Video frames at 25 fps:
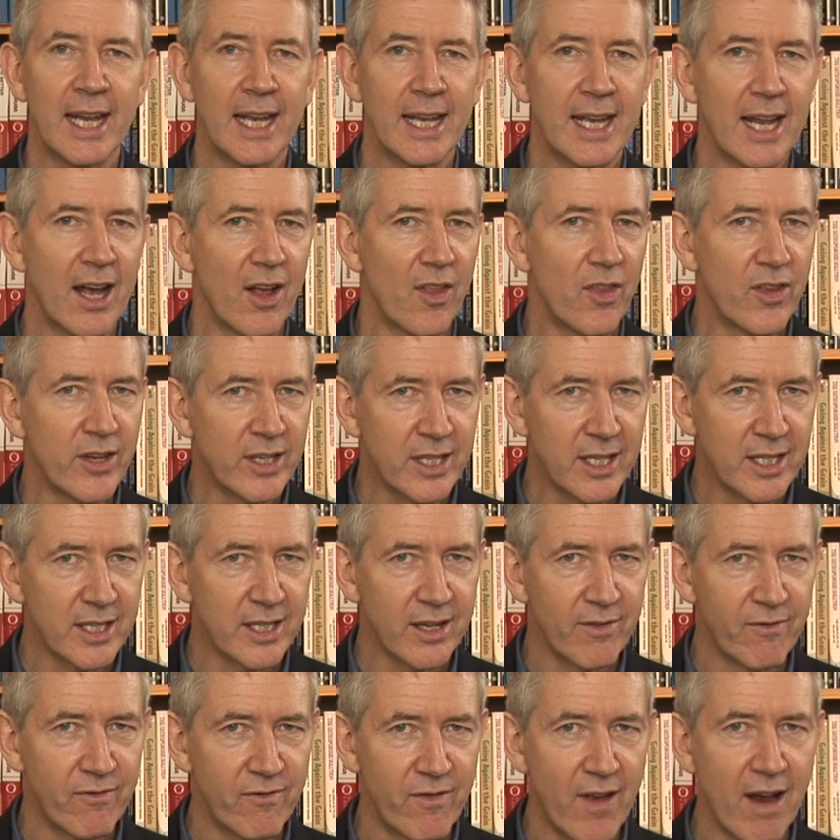Now, this is
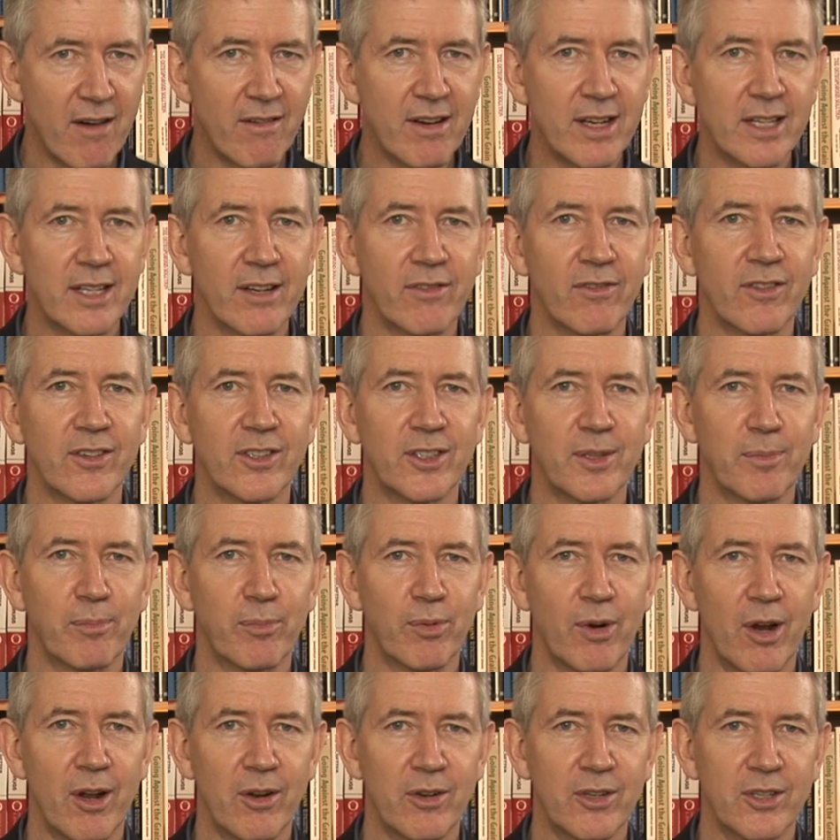a very different
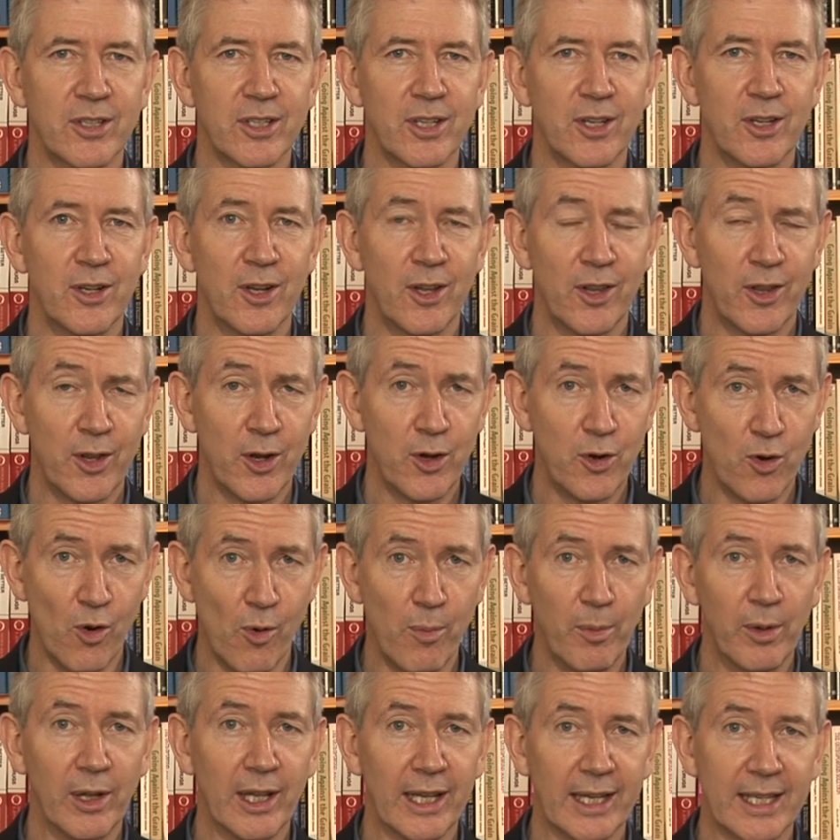approach to the
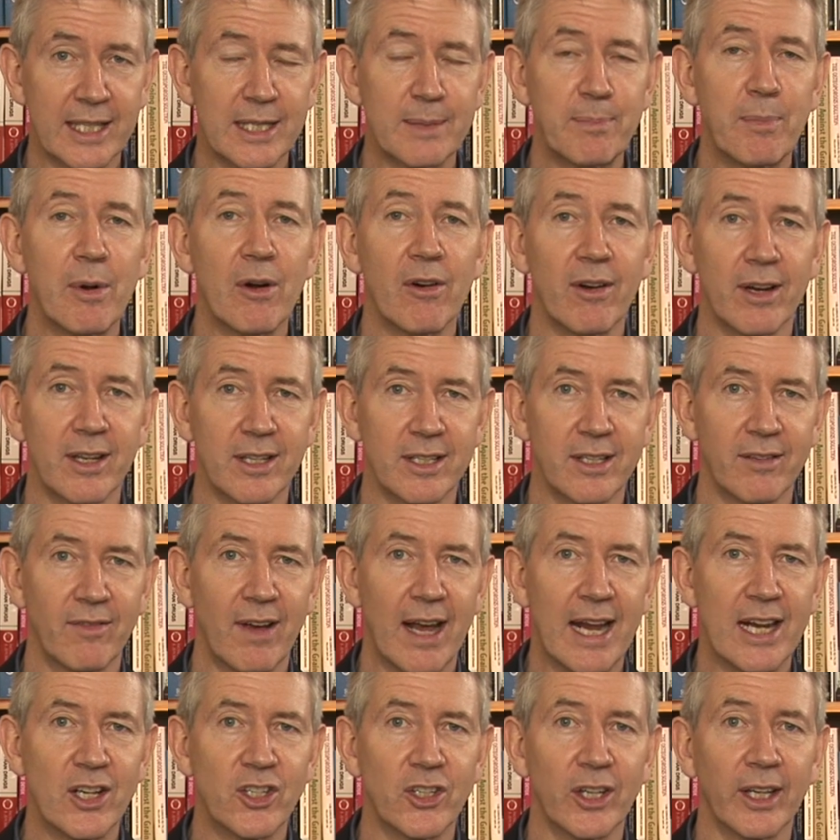normal experience of
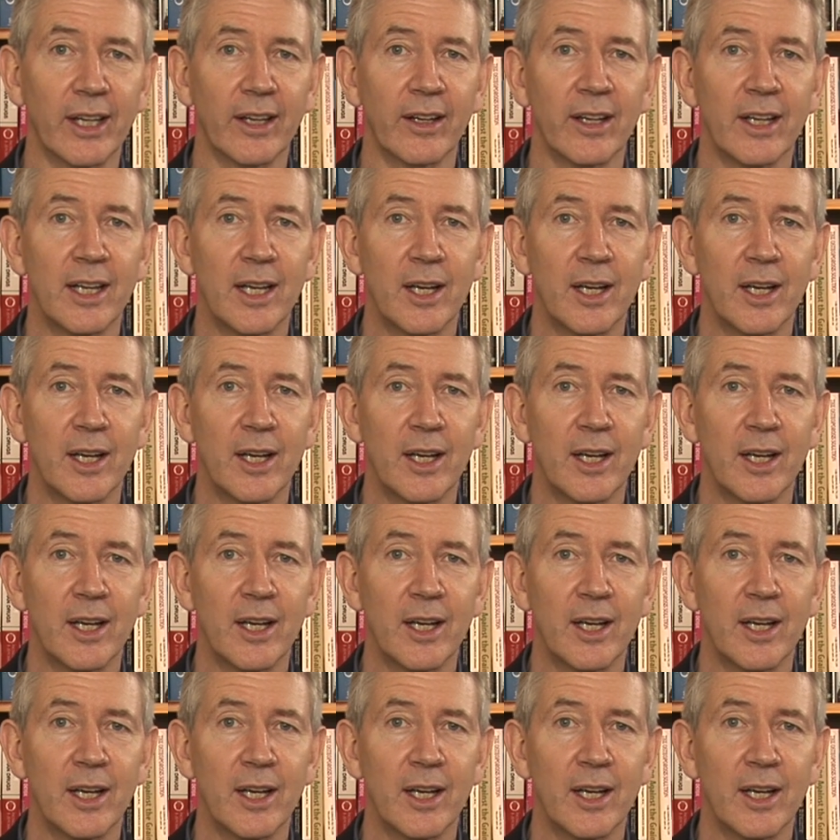aging,